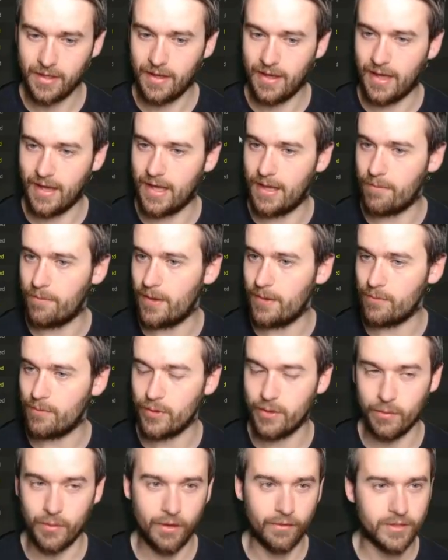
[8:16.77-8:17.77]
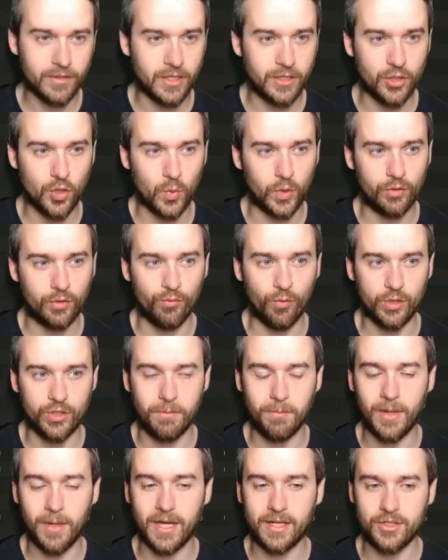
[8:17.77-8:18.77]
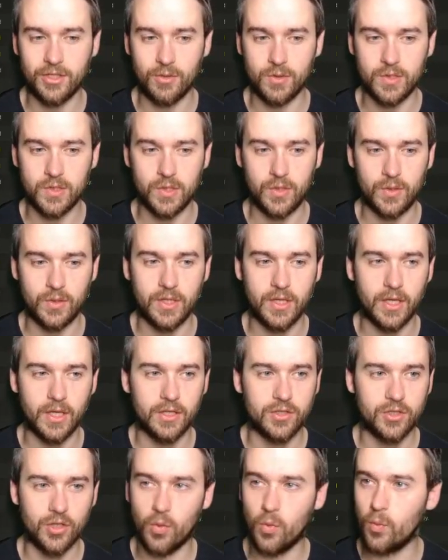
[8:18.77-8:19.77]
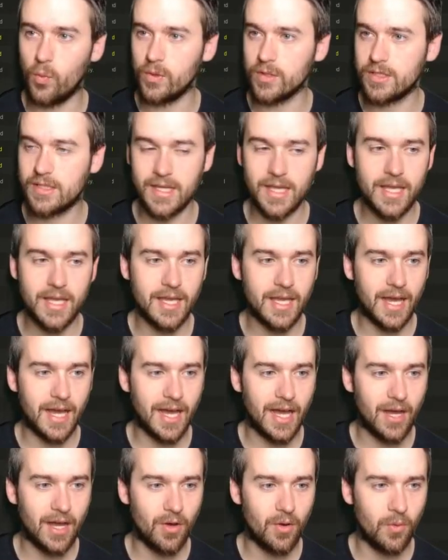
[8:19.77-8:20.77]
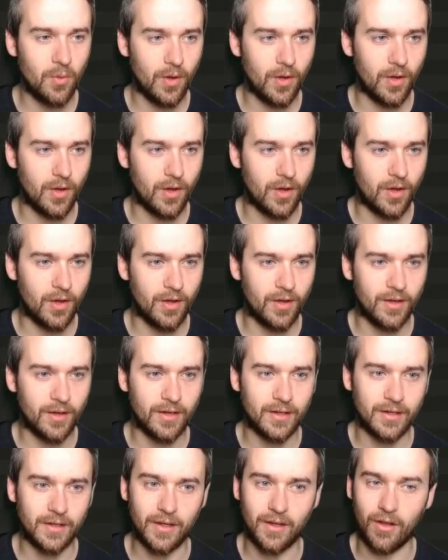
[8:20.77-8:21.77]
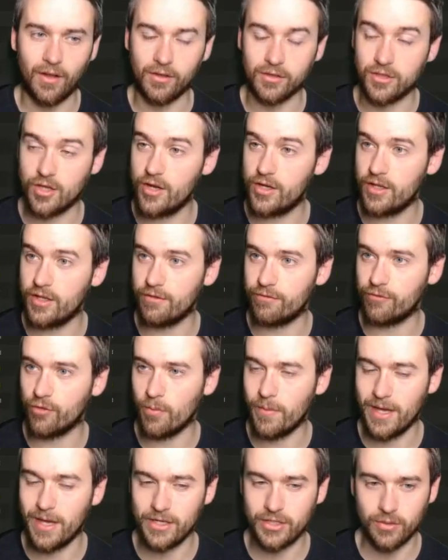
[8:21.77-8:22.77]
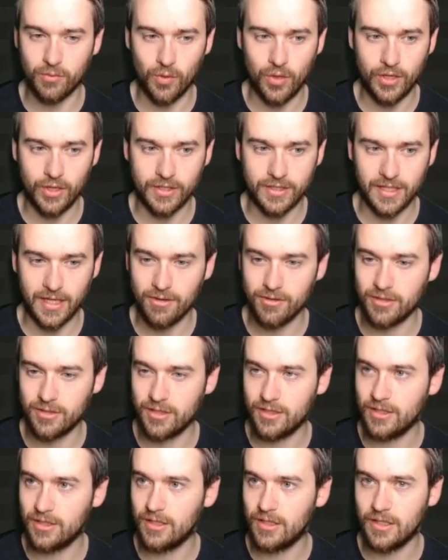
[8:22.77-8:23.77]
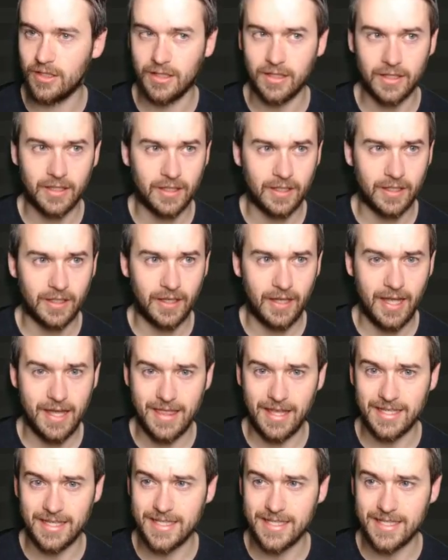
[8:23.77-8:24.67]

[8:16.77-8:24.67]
And we obviously don't want to rush him back too soon. So we'll see how our alternative formation works out in this